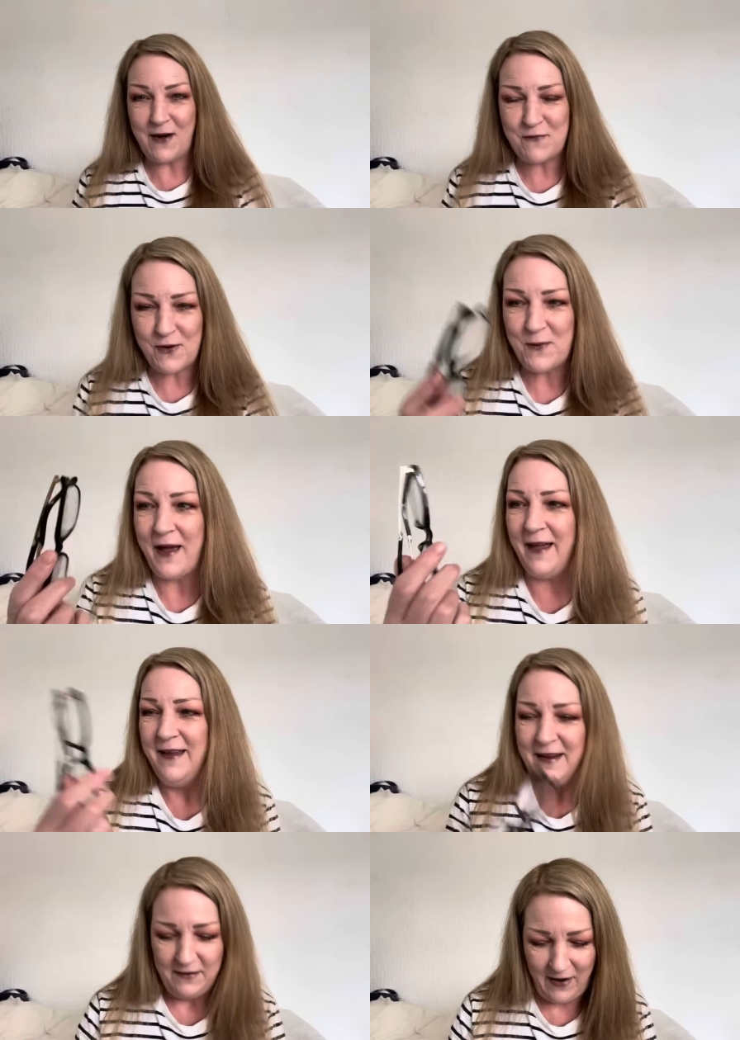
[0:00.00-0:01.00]
everywhere.
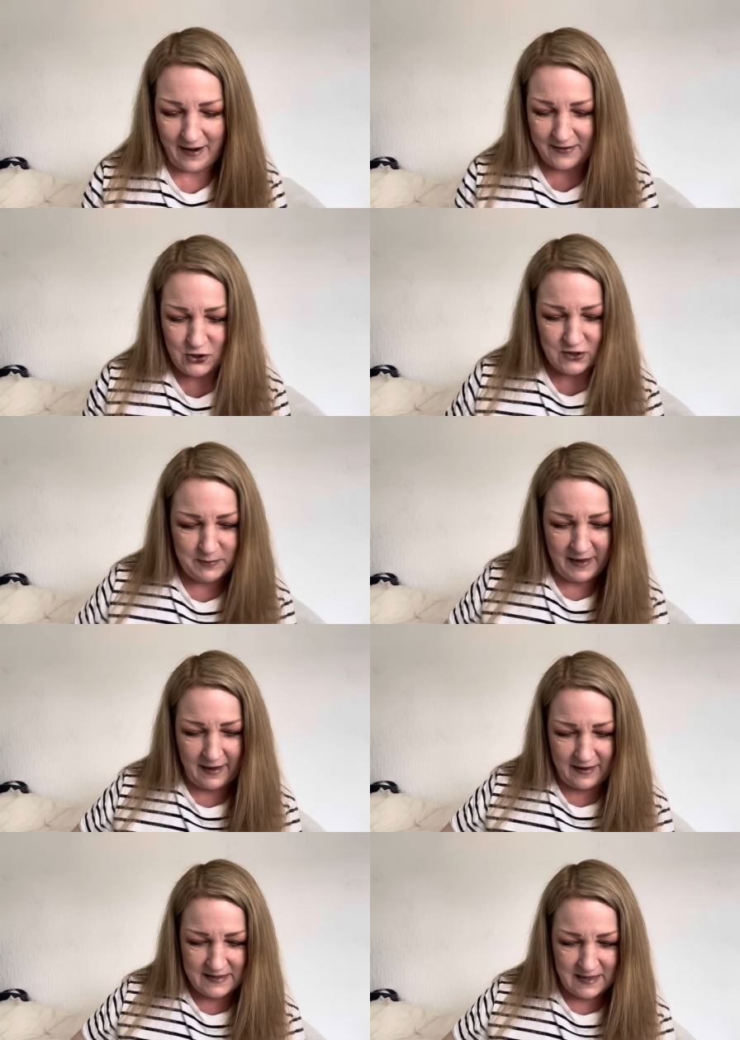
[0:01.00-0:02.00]
Right, just my
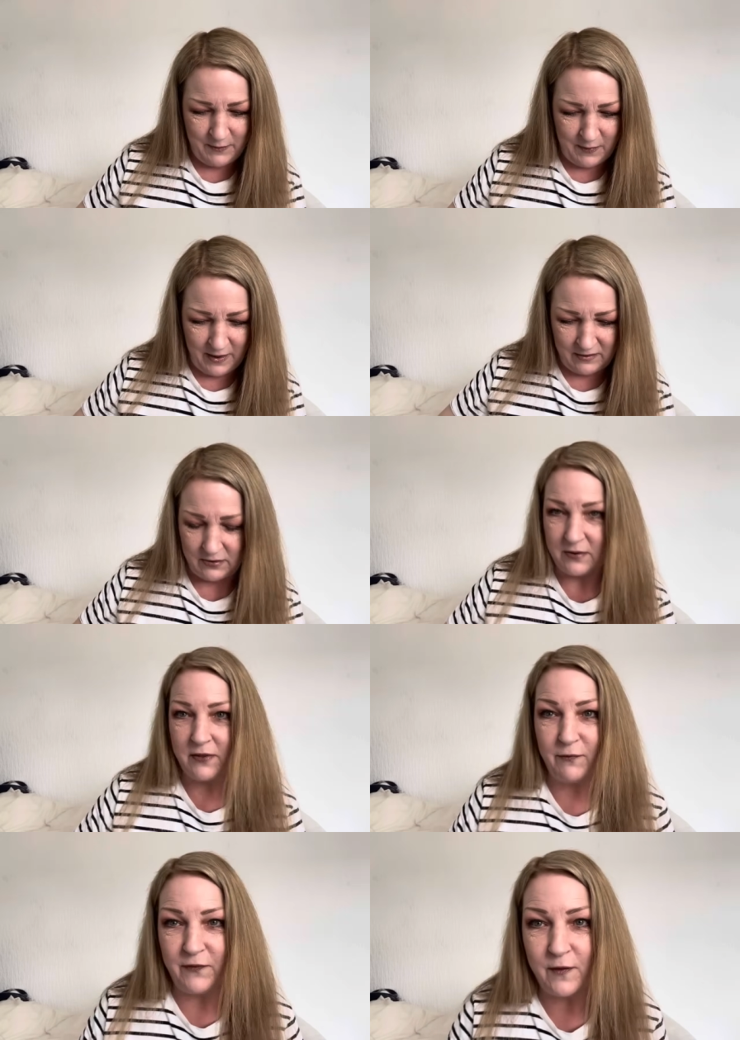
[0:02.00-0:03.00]
gigs, let me make, oh, the
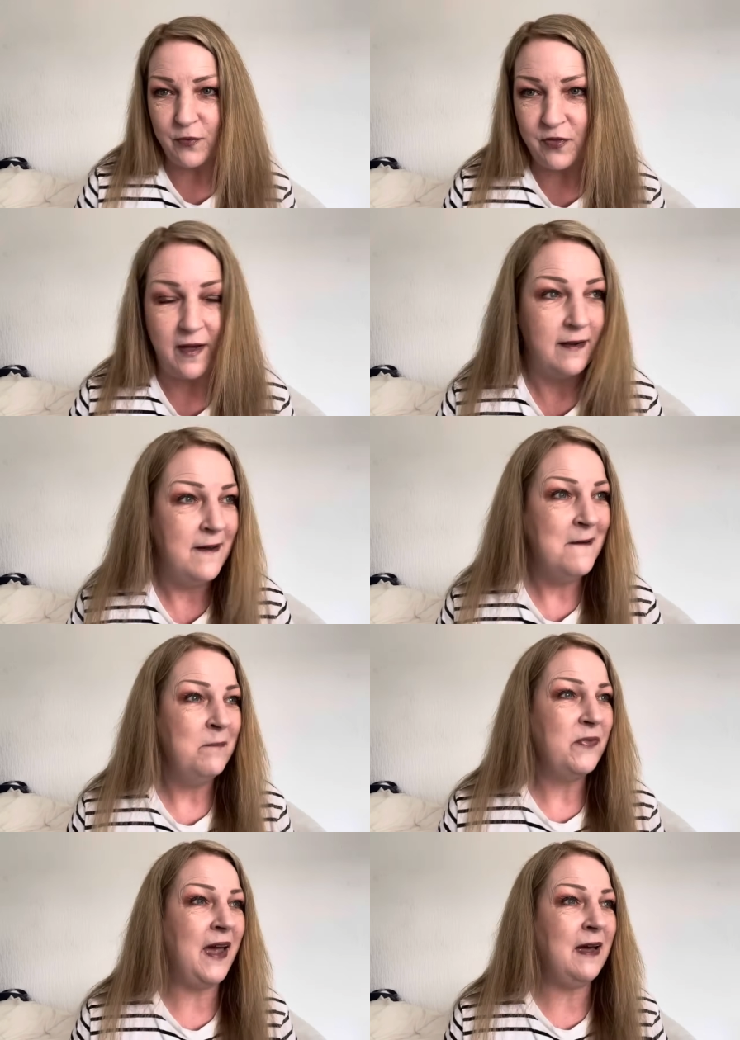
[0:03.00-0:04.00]
filthy.
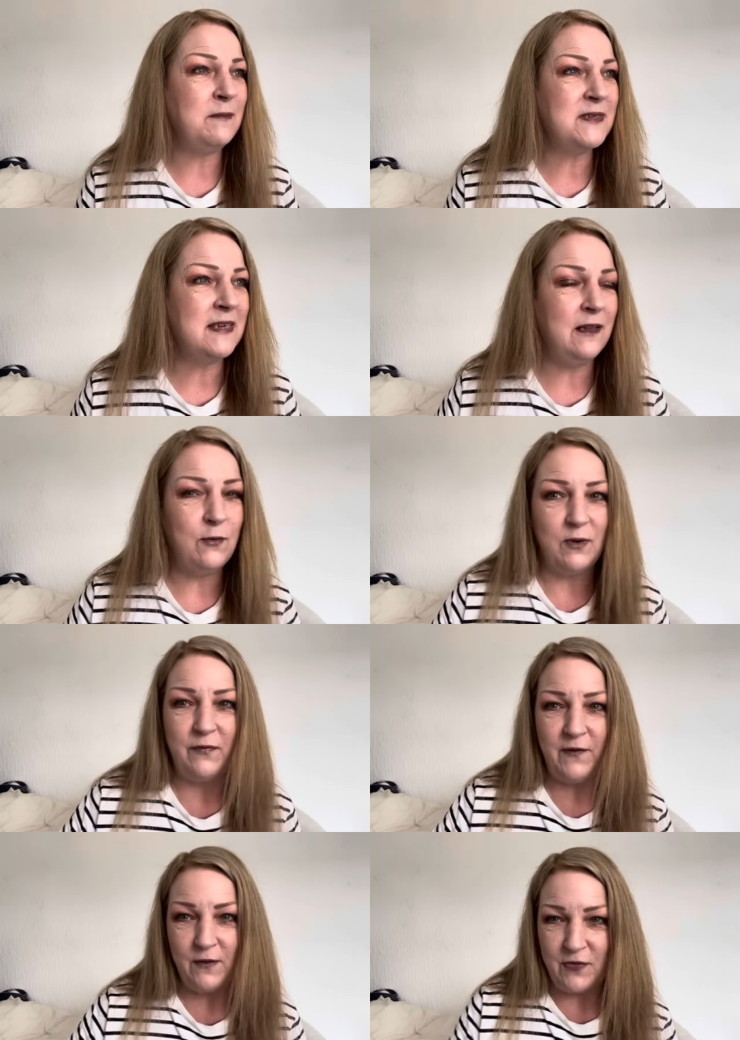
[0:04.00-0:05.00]
Absolutely
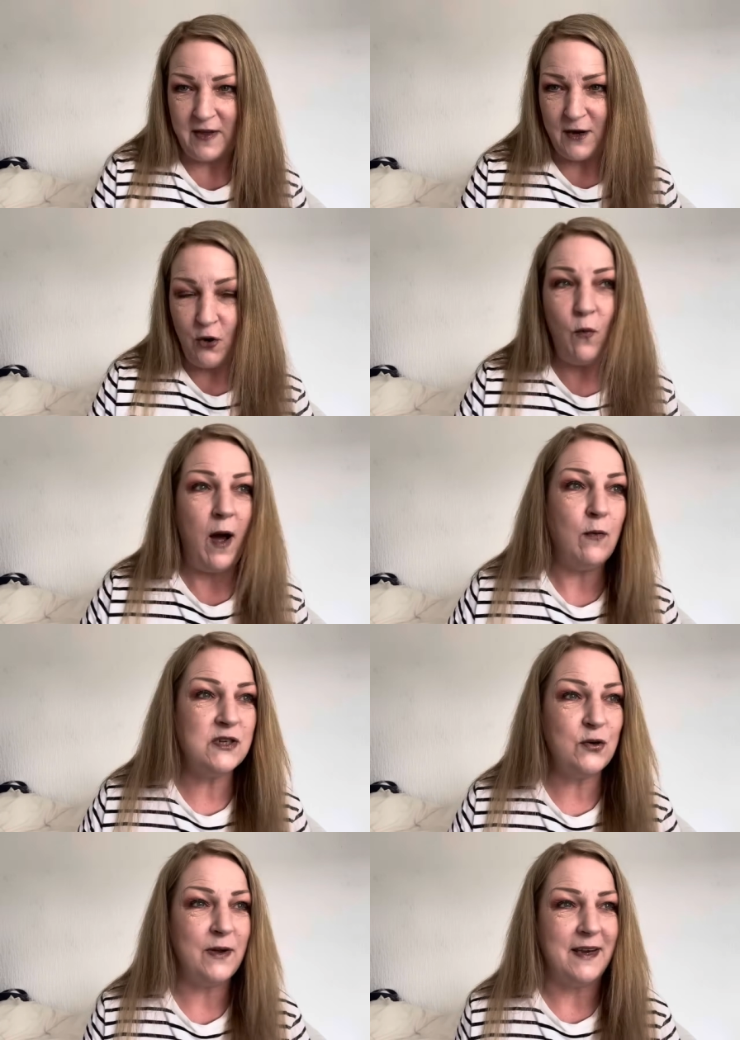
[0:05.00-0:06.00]
filthy. You know what I was
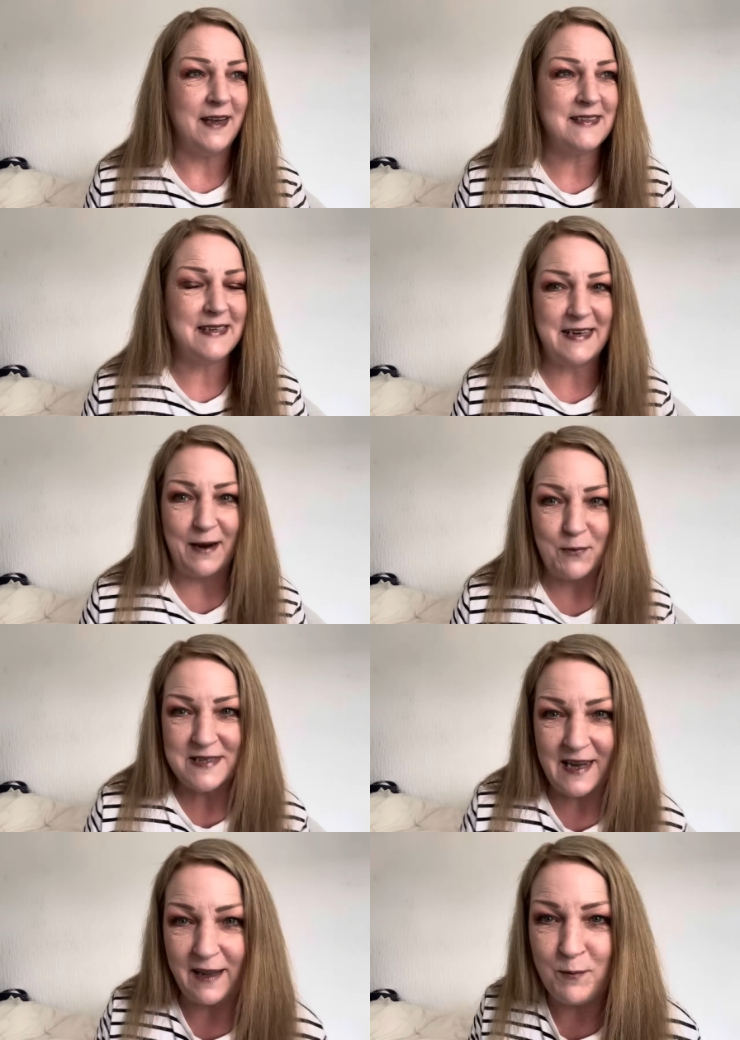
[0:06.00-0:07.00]
doing yesterday? I was
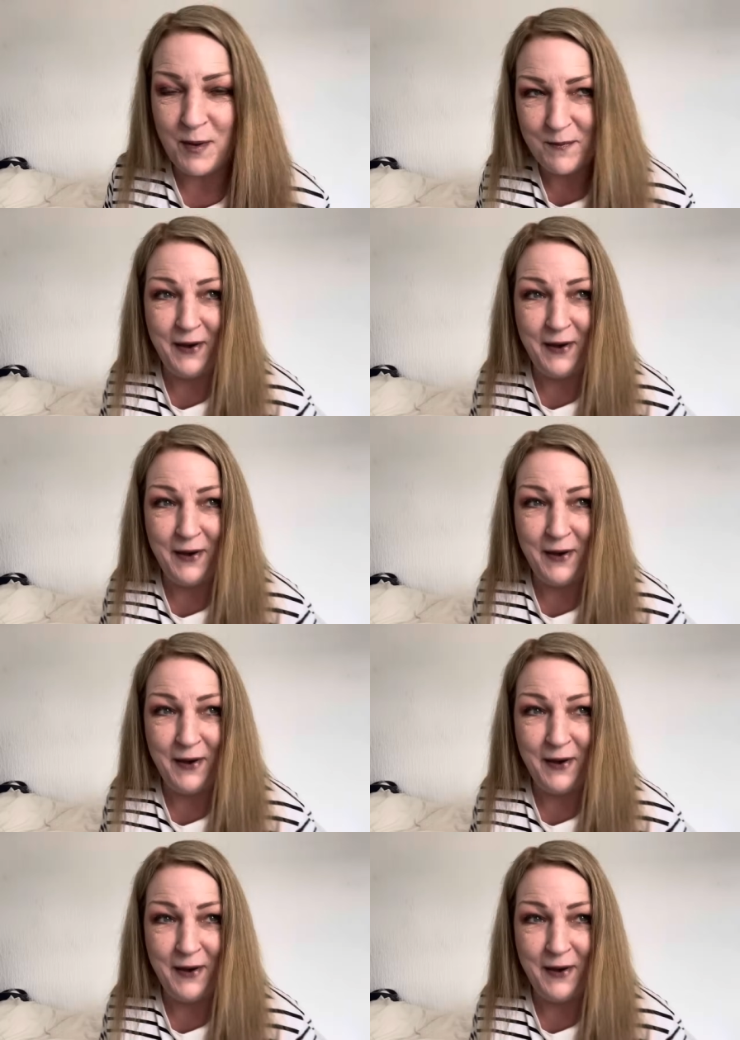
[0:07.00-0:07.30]
taking my